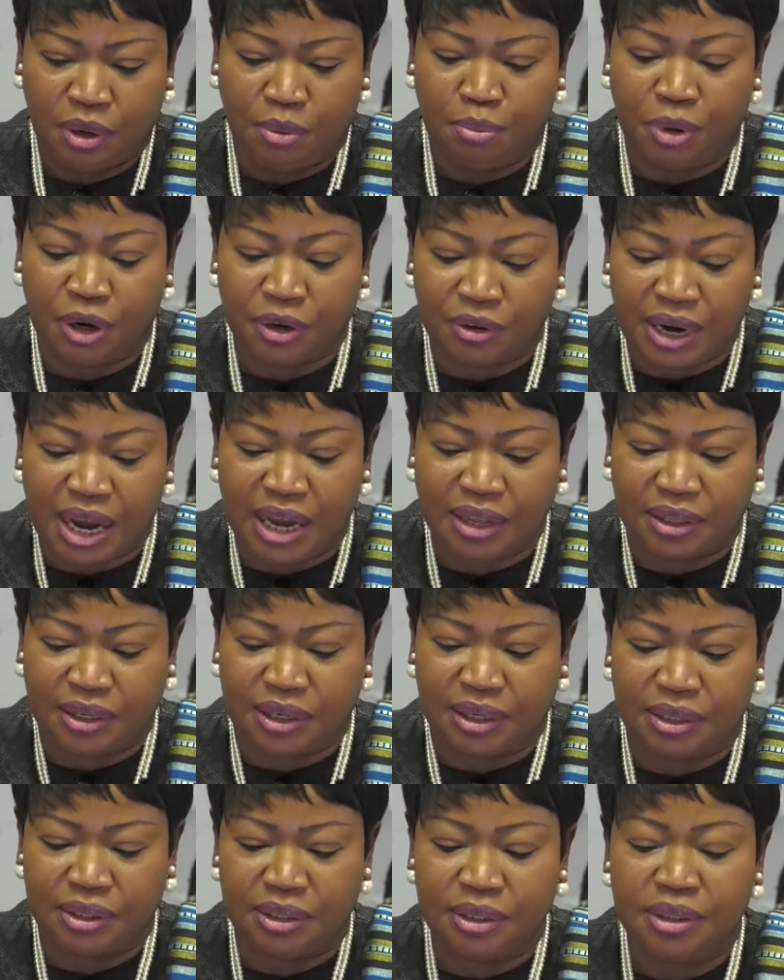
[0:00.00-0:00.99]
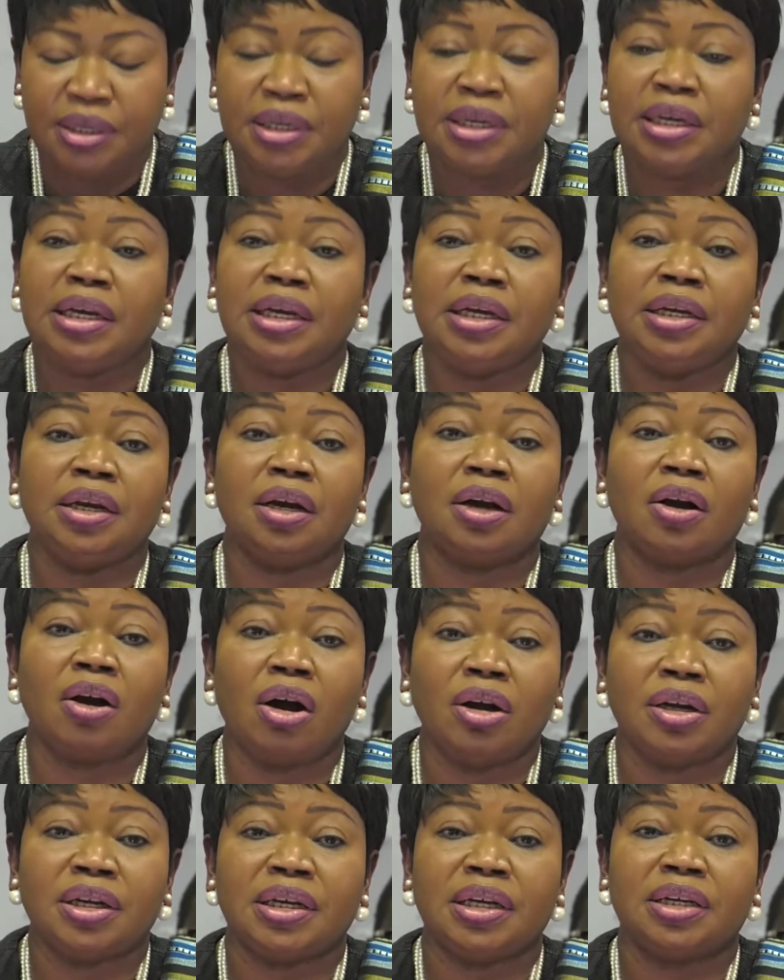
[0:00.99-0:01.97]
but rather in a
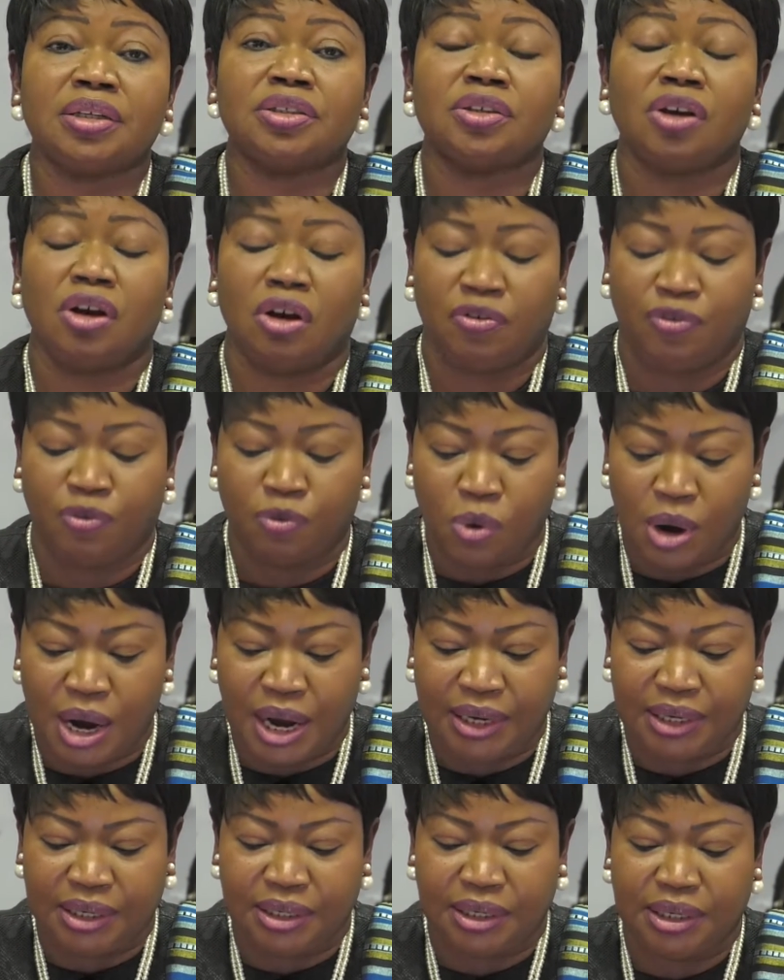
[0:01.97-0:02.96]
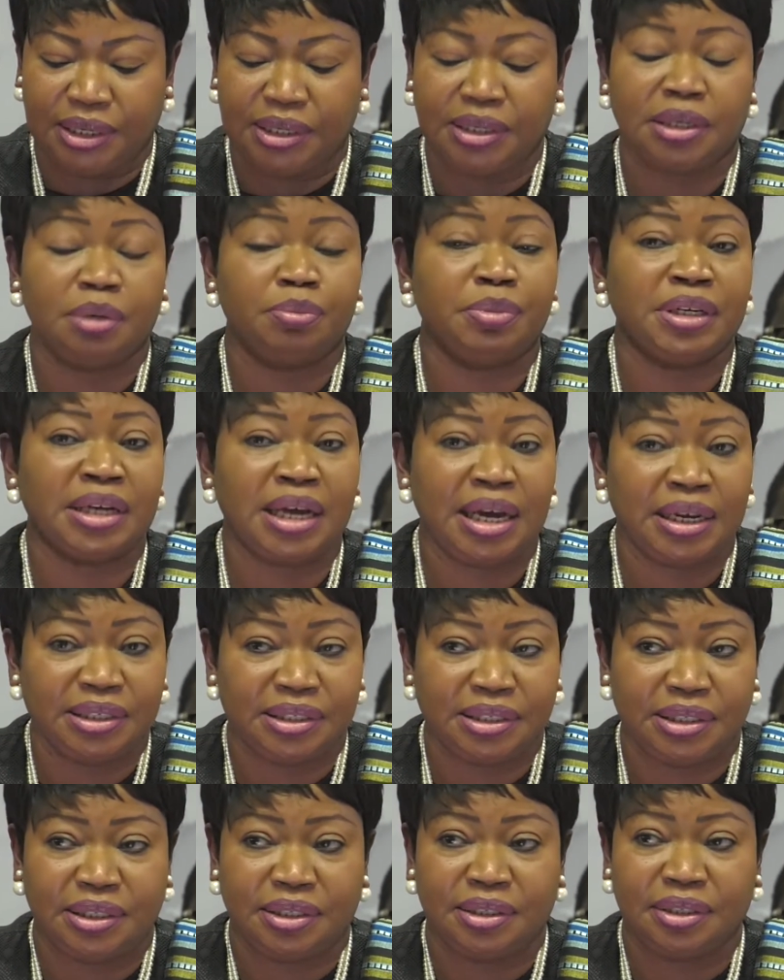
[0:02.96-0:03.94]
context of wider
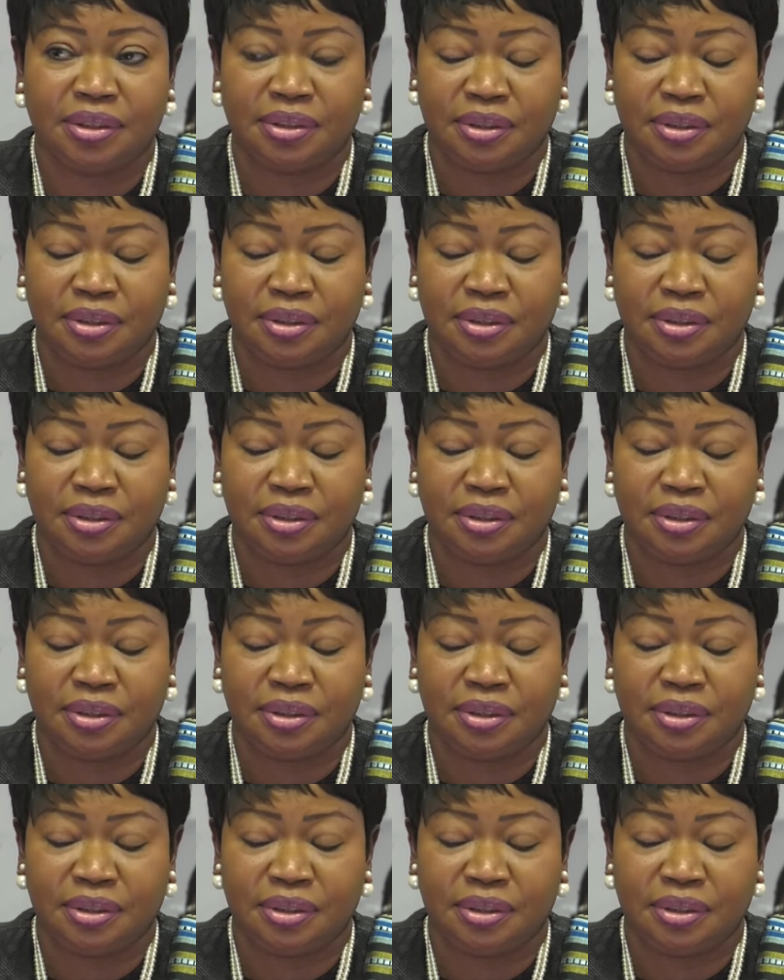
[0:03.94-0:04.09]
criminality,